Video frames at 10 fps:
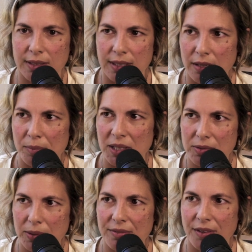in the army
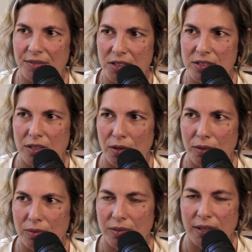25 years
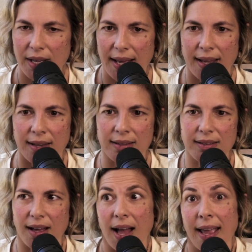ago. And
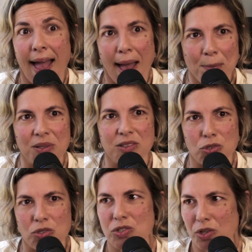I happened
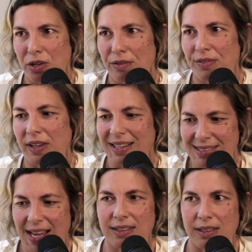to serve
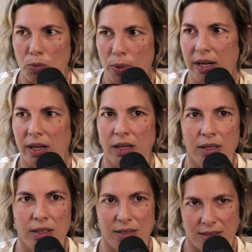exactly where
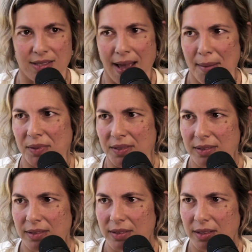this has happened,
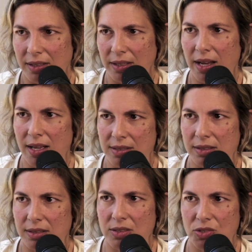in the
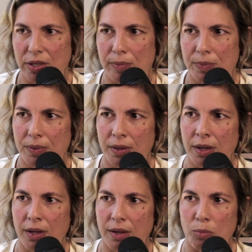Gaza Strip
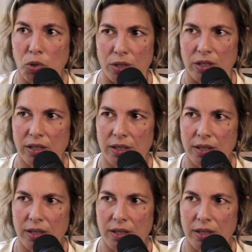border.